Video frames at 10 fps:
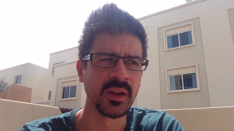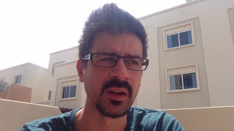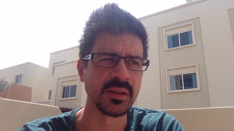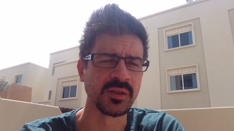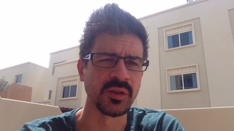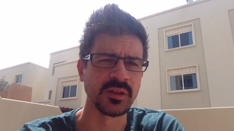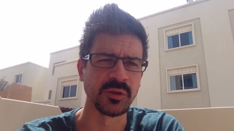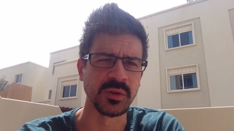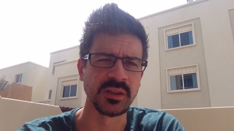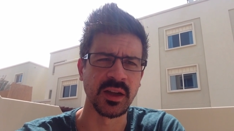and it's not
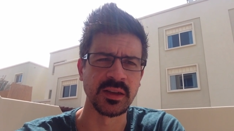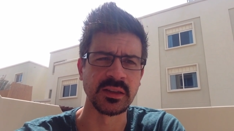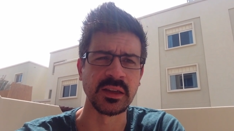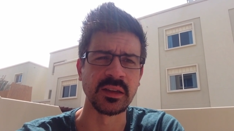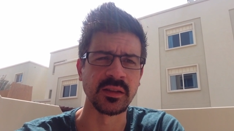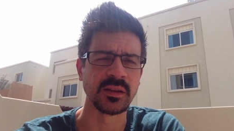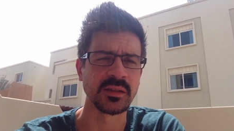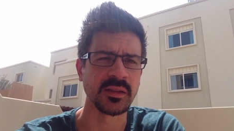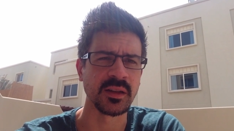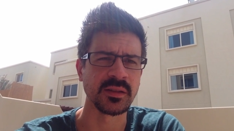until we start digging that it
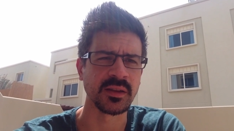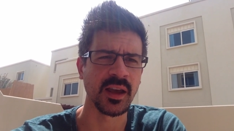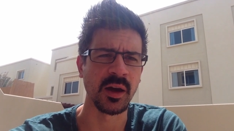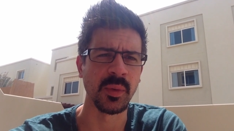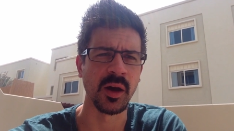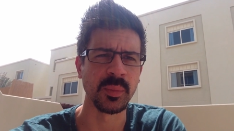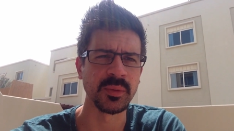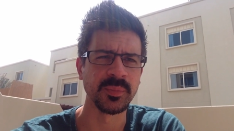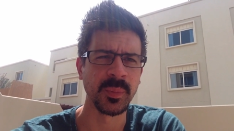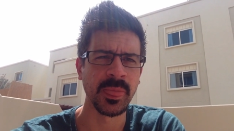starts to come up,
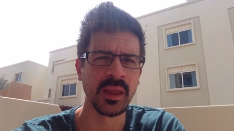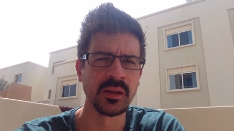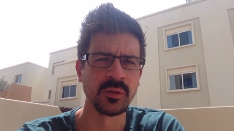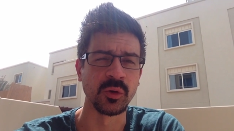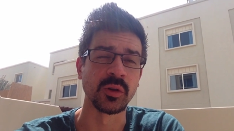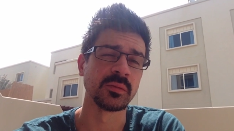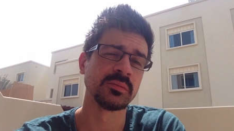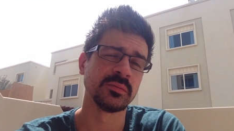or